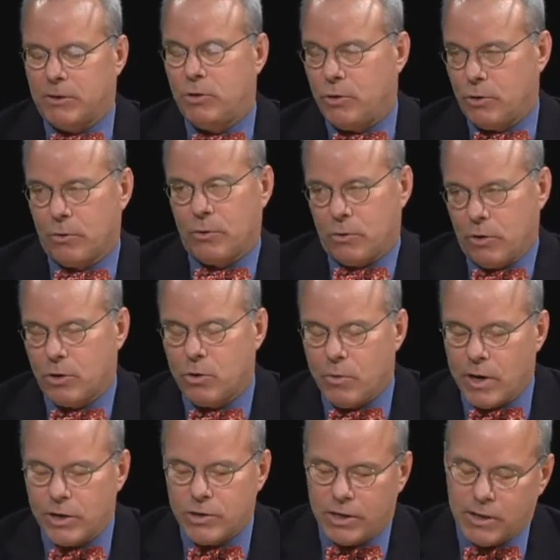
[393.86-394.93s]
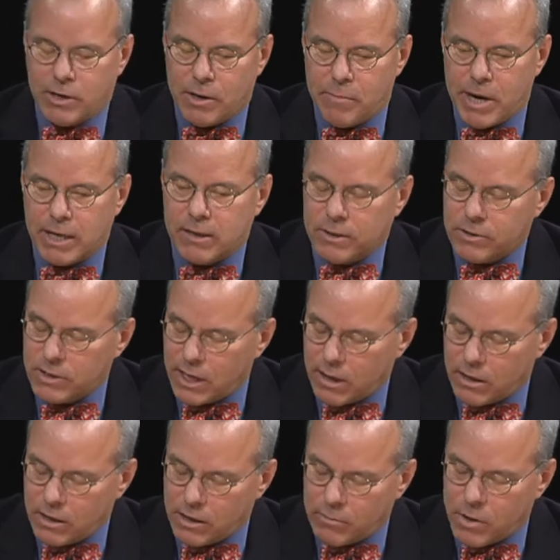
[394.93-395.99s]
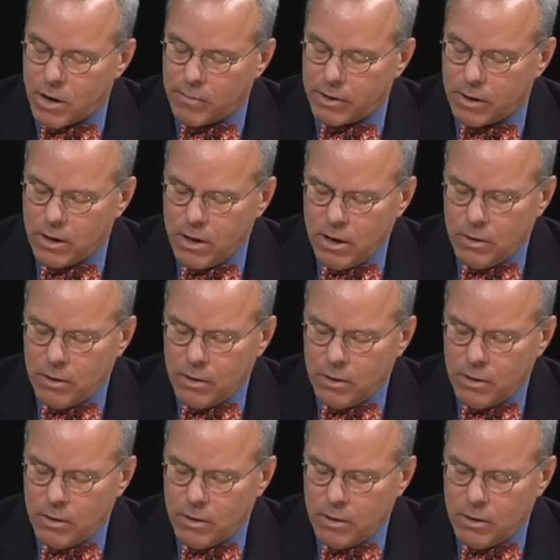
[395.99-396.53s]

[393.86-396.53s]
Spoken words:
your third question, I'll come back to the second in a moment,